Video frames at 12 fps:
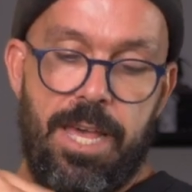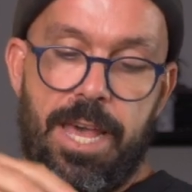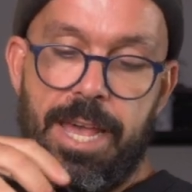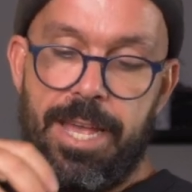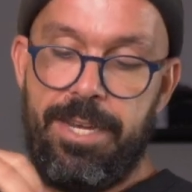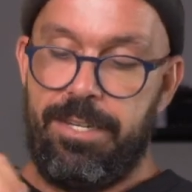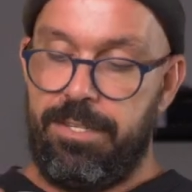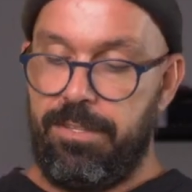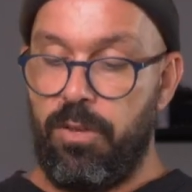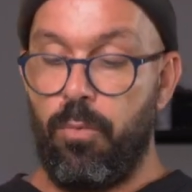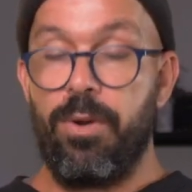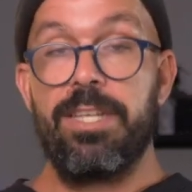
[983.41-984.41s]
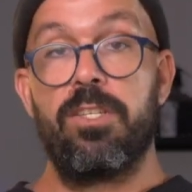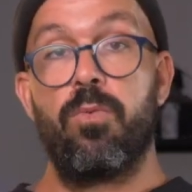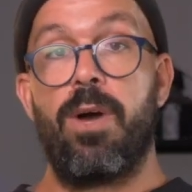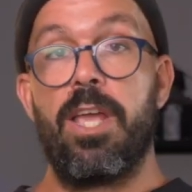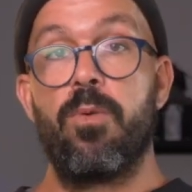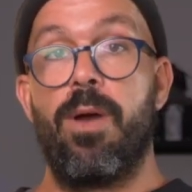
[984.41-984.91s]
and the reason
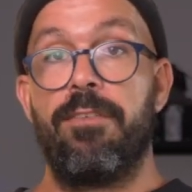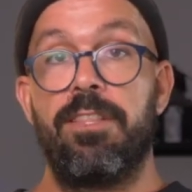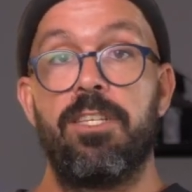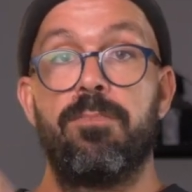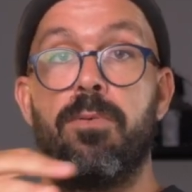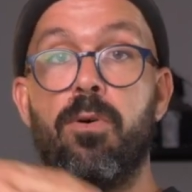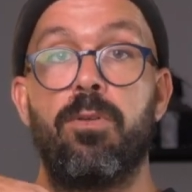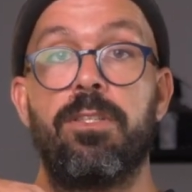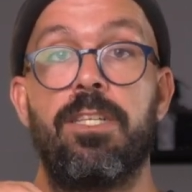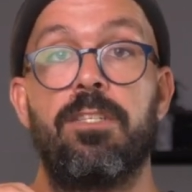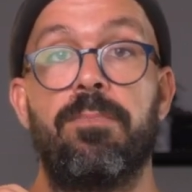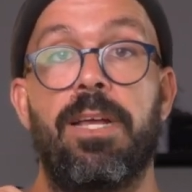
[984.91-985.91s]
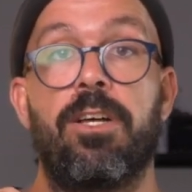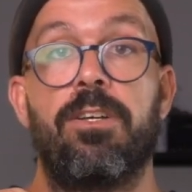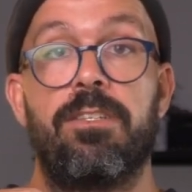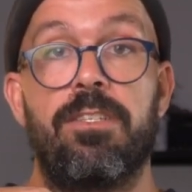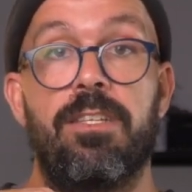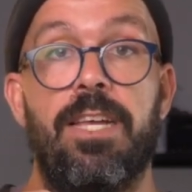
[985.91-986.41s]
why you have this bolt is
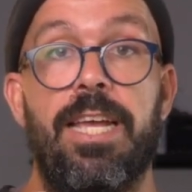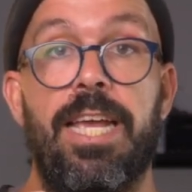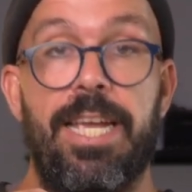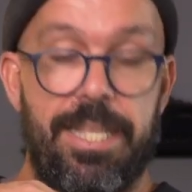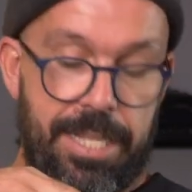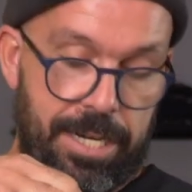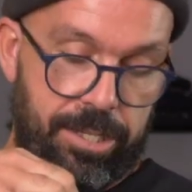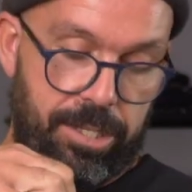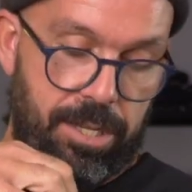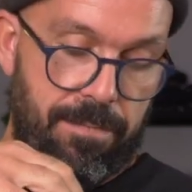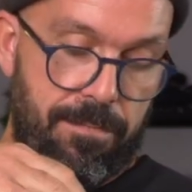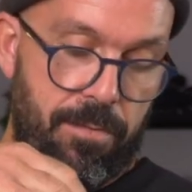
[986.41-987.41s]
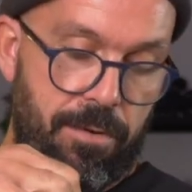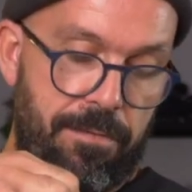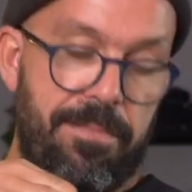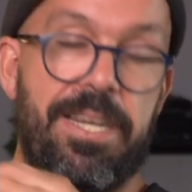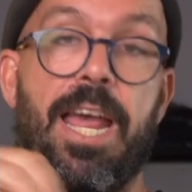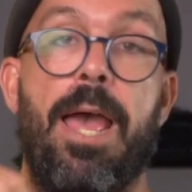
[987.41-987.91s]
because there's some
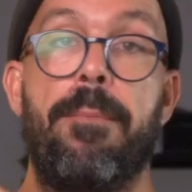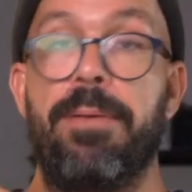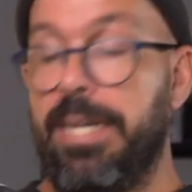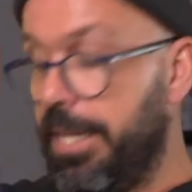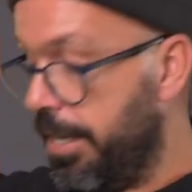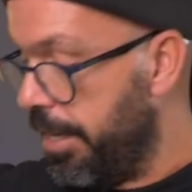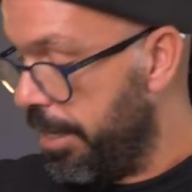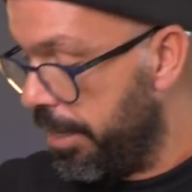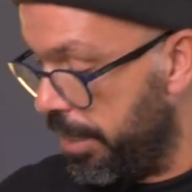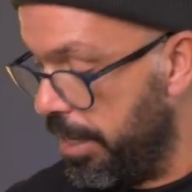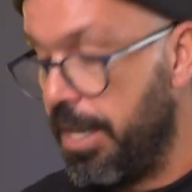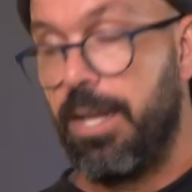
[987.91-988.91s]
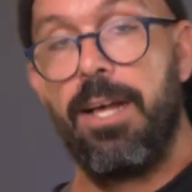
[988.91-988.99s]
movement happening here,